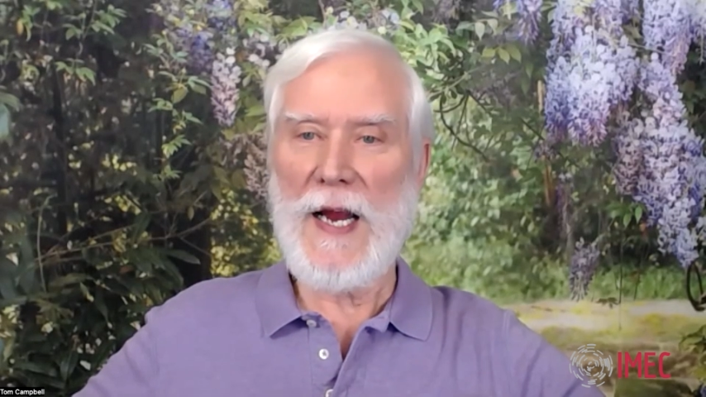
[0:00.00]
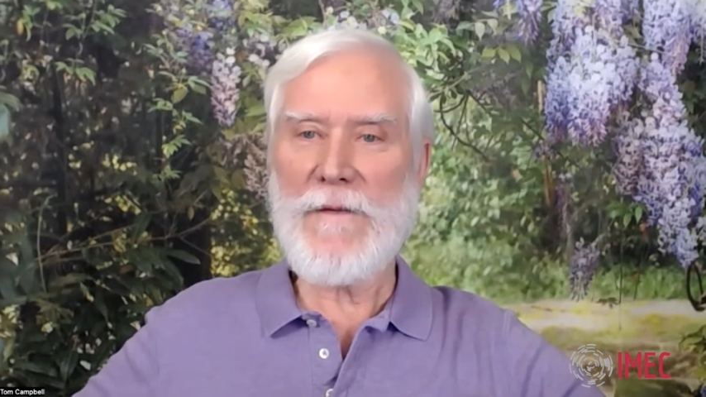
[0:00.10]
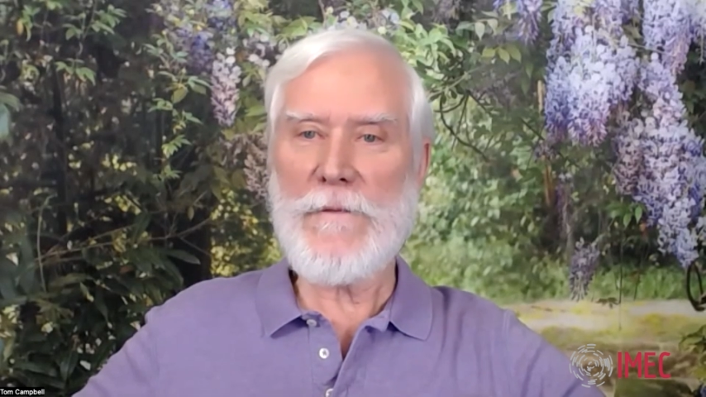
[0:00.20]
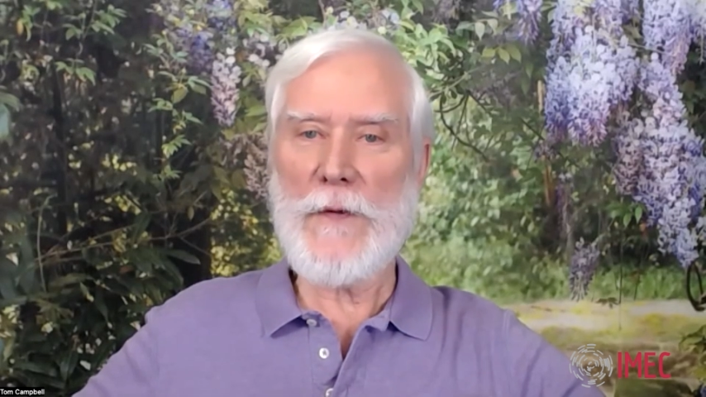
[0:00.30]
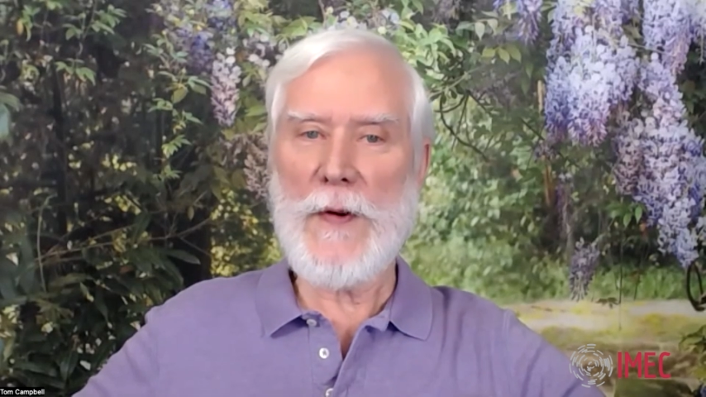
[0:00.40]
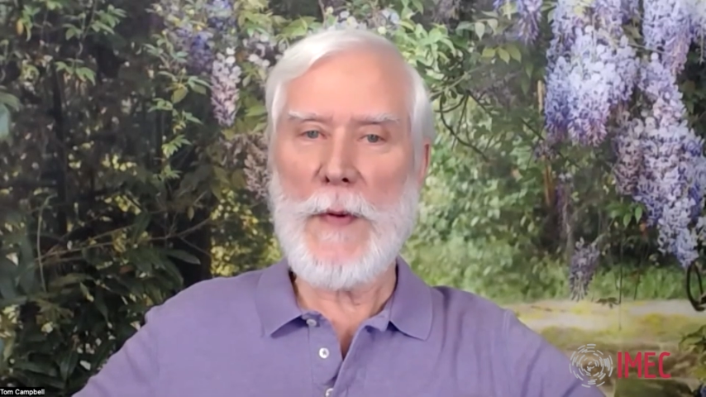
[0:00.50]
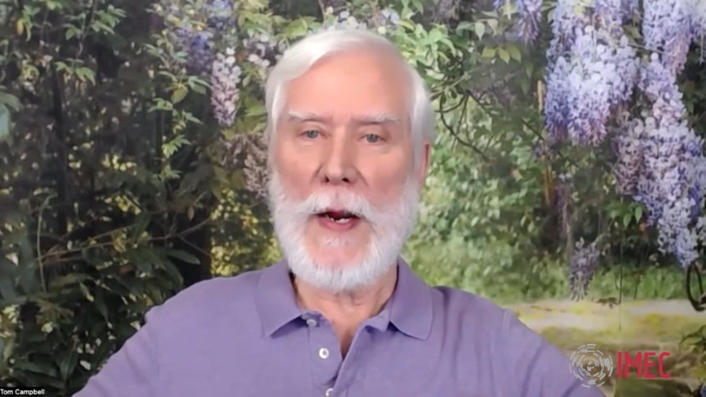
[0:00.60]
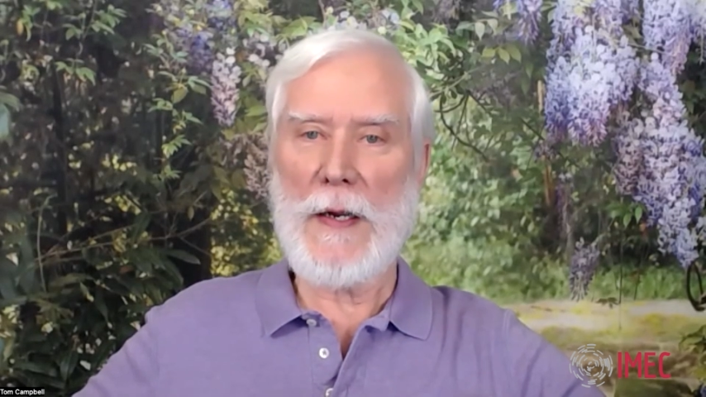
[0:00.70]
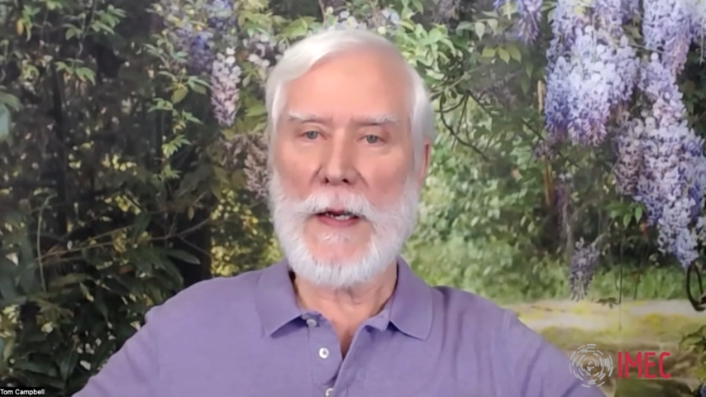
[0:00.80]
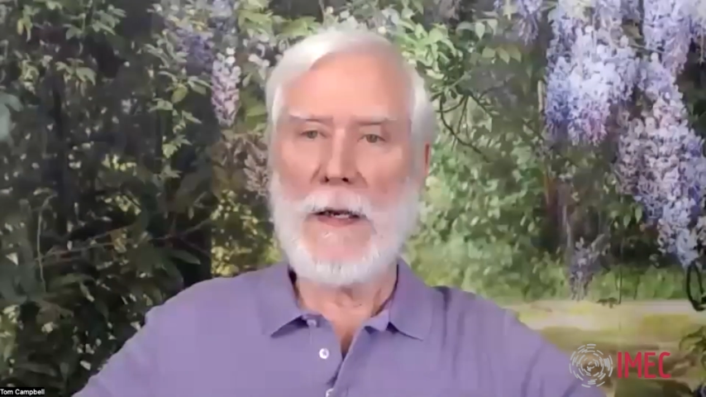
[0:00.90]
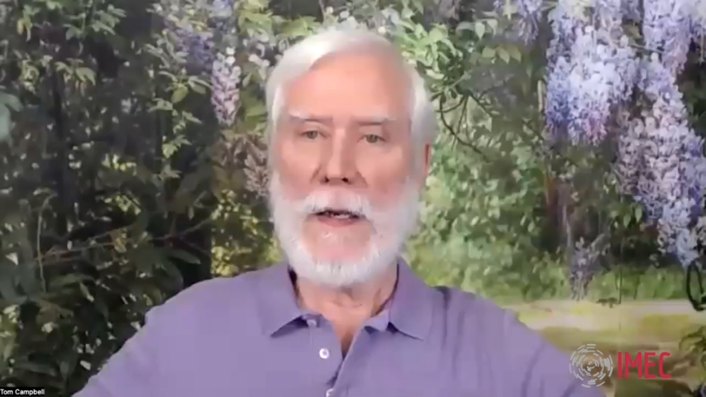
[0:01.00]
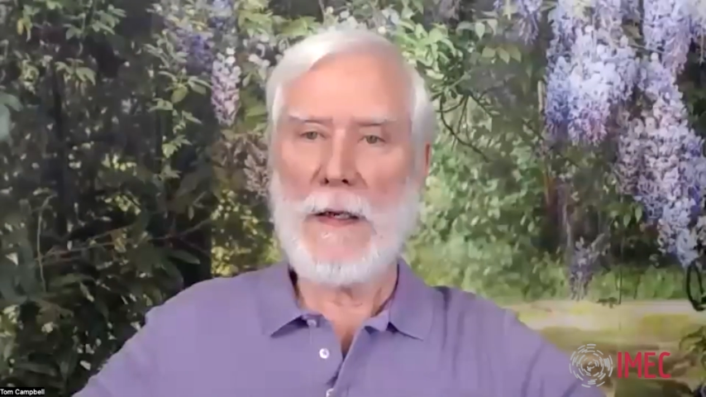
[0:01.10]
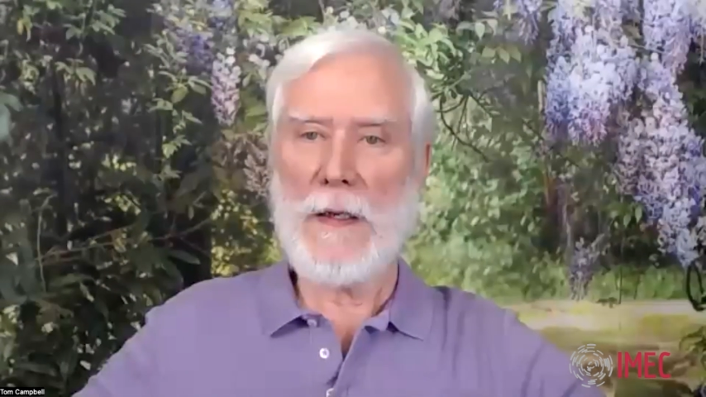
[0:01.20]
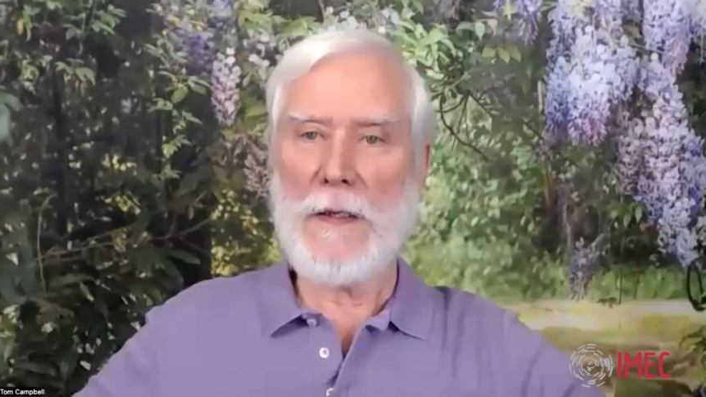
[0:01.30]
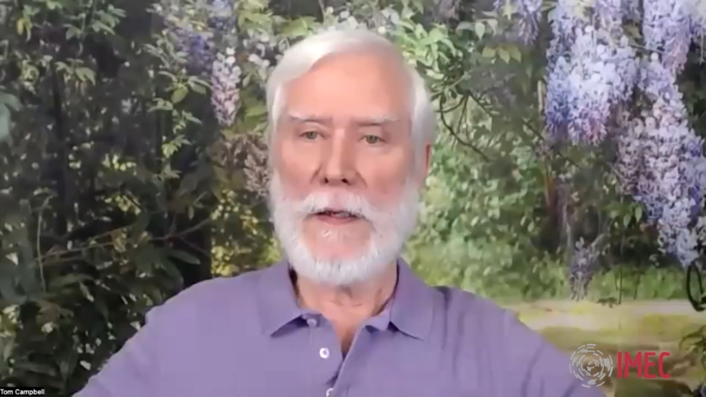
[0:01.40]
Everybody
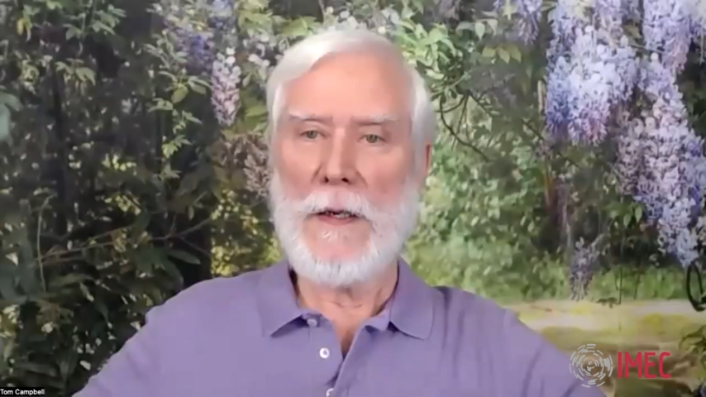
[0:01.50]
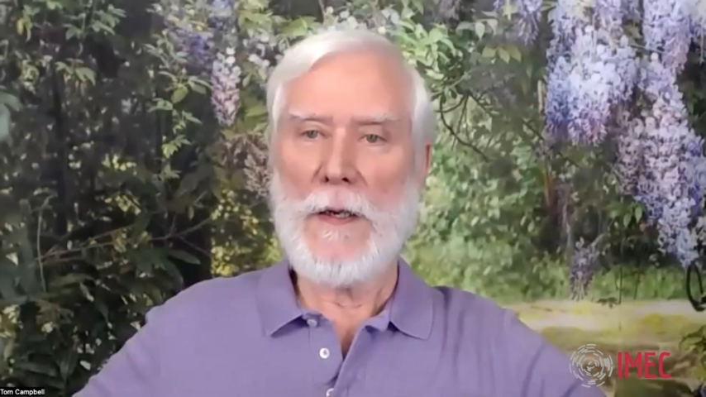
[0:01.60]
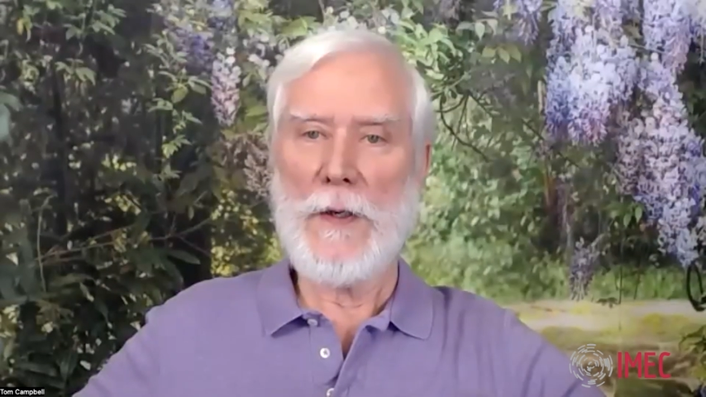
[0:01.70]
can